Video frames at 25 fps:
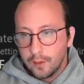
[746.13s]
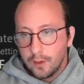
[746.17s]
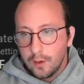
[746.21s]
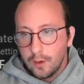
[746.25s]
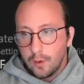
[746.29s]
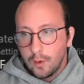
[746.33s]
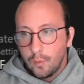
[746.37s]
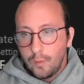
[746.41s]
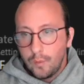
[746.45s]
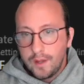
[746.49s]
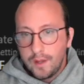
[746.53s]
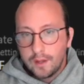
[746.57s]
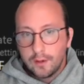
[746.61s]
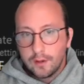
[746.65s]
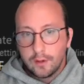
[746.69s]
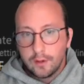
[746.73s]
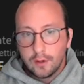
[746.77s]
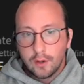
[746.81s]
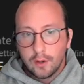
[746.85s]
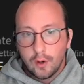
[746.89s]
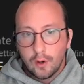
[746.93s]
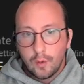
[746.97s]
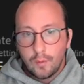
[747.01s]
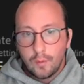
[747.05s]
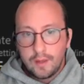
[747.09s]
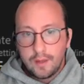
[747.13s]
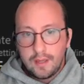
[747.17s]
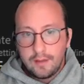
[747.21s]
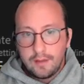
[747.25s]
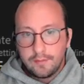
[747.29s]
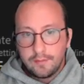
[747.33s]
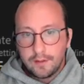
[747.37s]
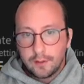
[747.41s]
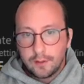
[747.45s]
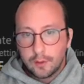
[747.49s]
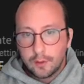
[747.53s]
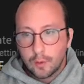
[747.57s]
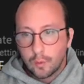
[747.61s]
we can go
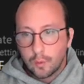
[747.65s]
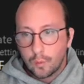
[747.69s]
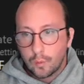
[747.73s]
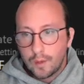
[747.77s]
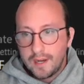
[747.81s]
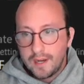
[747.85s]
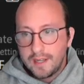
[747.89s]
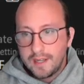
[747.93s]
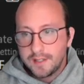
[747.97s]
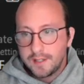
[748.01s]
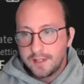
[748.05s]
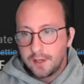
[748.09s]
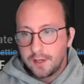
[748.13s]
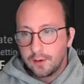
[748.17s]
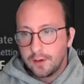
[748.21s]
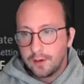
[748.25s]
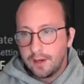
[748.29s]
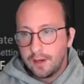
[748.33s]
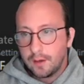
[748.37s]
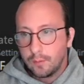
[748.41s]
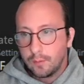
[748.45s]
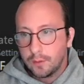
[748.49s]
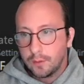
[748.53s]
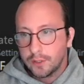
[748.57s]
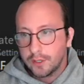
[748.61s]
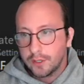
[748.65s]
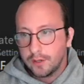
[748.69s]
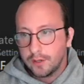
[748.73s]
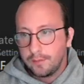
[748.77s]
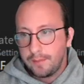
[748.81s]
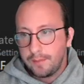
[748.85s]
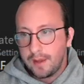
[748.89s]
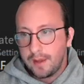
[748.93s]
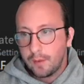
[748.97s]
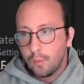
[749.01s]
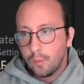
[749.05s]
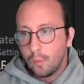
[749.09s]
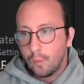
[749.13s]
even crazier here. We're just going to
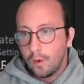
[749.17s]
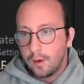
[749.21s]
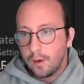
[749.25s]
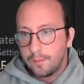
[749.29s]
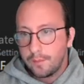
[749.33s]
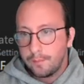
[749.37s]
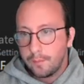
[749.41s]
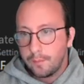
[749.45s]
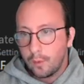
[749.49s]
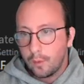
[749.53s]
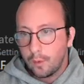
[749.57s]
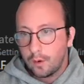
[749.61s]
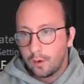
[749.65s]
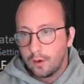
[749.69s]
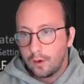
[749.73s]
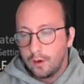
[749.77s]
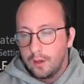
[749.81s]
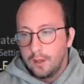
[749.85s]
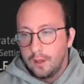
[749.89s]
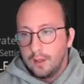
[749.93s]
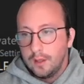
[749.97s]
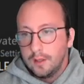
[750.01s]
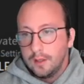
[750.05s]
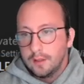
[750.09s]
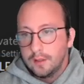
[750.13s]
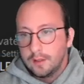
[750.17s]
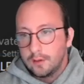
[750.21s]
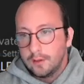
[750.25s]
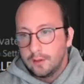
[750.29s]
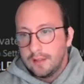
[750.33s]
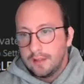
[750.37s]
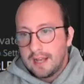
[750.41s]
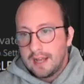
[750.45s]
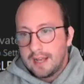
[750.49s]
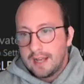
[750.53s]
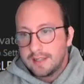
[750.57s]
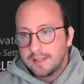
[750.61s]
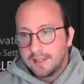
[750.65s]
make one more little
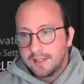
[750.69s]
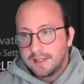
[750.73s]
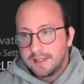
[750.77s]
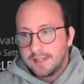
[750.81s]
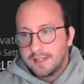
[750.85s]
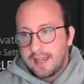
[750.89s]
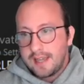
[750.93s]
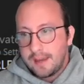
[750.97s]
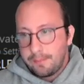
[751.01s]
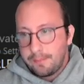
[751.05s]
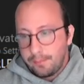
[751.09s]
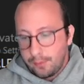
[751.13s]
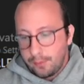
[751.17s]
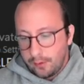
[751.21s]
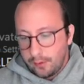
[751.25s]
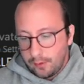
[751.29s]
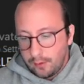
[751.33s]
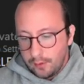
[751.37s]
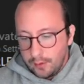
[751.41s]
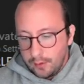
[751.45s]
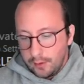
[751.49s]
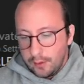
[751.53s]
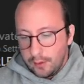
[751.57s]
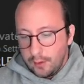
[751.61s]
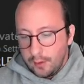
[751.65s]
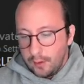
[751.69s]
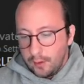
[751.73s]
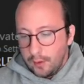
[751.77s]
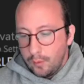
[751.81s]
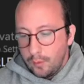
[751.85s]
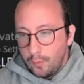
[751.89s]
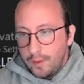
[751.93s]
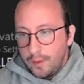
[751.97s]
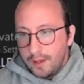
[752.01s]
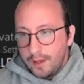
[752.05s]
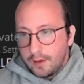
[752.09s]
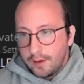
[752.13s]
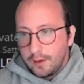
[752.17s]
last example.
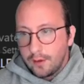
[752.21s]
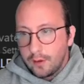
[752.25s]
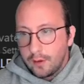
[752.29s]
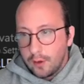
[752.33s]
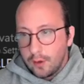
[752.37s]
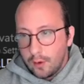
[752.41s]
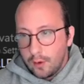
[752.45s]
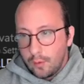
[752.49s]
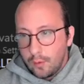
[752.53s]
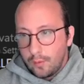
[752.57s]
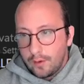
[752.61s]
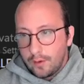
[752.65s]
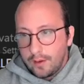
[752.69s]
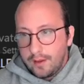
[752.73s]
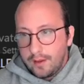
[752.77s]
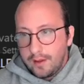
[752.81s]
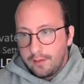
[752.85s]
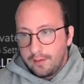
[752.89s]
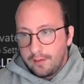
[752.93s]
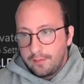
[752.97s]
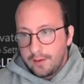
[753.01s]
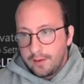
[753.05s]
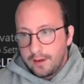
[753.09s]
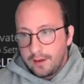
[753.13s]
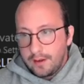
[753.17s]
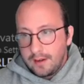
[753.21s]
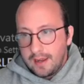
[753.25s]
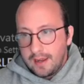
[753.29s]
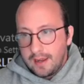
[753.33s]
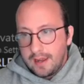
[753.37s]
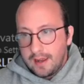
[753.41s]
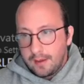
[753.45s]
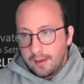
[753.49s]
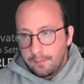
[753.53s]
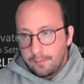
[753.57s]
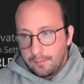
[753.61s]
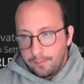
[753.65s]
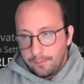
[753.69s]
We can go given
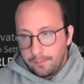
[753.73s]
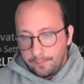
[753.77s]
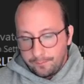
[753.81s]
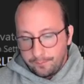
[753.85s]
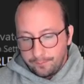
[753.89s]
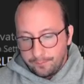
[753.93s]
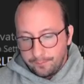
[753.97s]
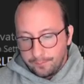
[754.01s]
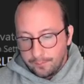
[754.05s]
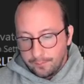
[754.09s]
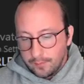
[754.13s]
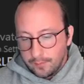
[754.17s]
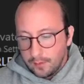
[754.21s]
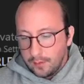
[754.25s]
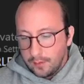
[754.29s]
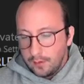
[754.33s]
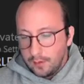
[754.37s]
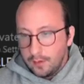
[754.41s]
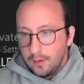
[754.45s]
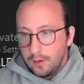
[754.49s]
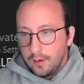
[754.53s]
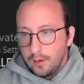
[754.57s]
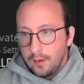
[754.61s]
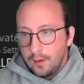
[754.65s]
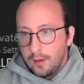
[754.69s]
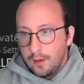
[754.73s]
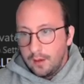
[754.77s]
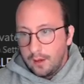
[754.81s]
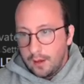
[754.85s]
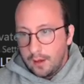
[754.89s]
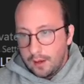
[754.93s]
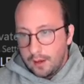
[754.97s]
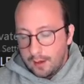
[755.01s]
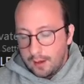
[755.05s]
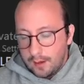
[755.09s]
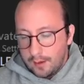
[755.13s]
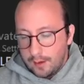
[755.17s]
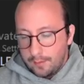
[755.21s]
name.
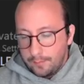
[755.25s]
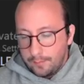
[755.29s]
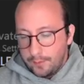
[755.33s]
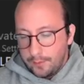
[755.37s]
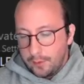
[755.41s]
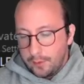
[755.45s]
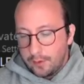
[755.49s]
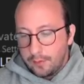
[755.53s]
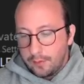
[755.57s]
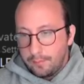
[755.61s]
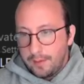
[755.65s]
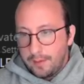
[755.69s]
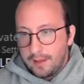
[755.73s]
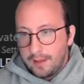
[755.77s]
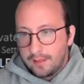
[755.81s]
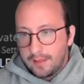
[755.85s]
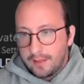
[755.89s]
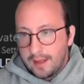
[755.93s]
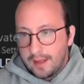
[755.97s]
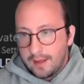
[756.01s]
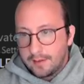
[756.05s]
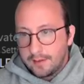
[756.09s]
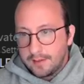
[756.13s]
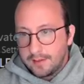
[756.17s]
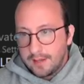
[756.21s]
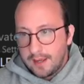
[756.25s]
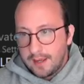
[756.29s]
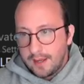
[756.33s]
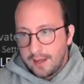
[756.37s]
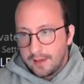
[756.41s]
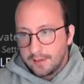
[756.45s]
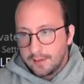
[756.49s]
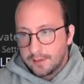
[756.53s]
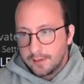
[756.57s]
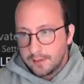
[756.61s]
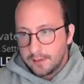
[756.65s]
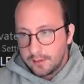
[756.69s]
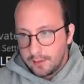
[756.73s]
Um, you can make that
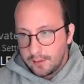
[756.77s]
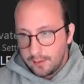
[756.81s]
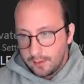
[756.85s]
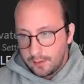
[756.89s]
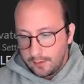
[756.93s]
test.